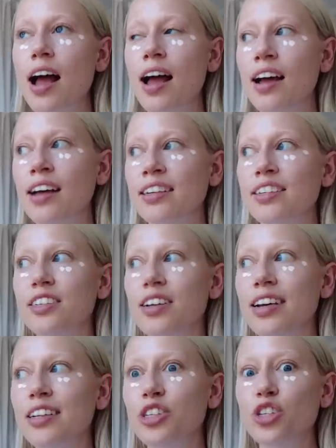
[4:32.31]
and
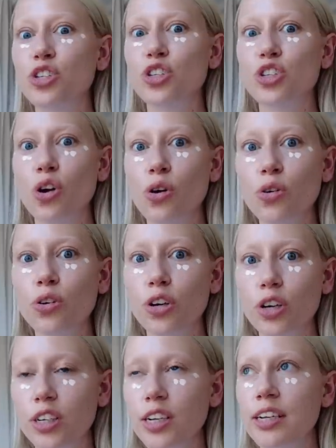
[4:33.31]
it's so
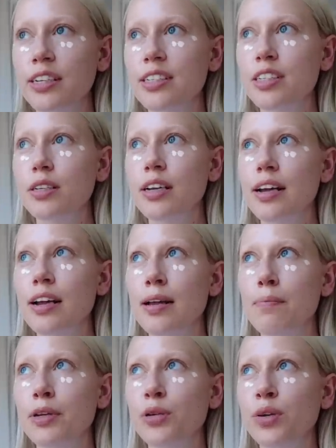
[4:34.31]
good. It's
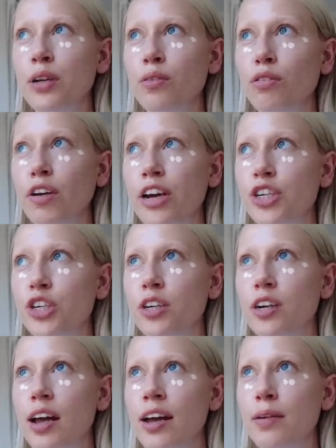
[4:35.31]
in between
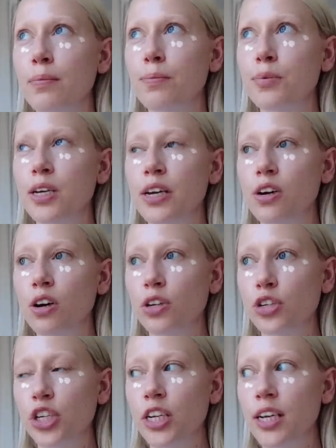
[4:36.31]
fashion and
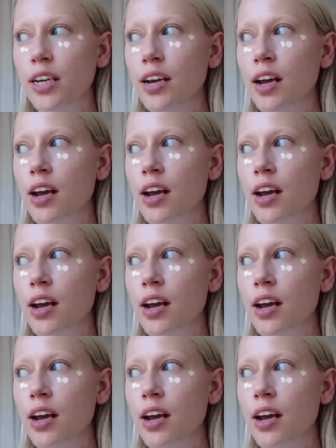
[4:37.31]
psychology.